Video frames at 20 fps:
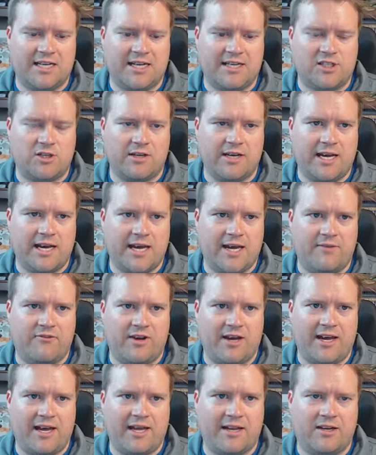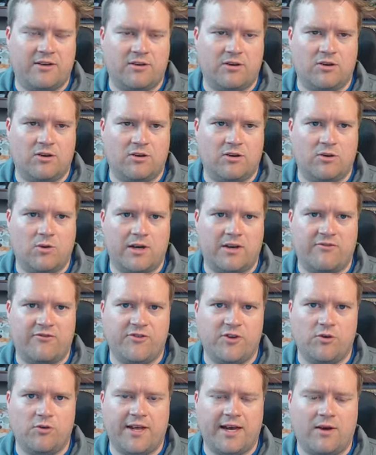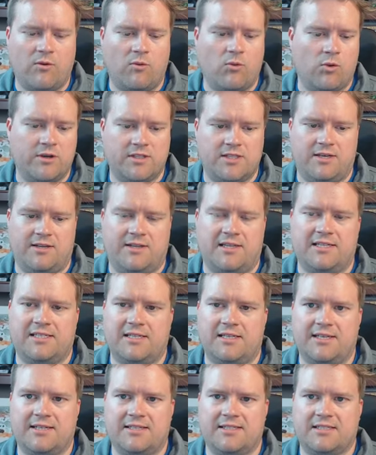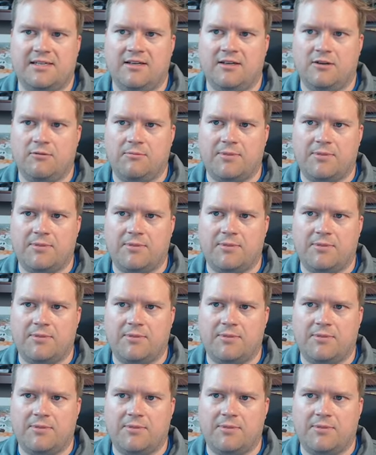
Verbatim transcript: And actually, I have added quite a few that weren't on this list.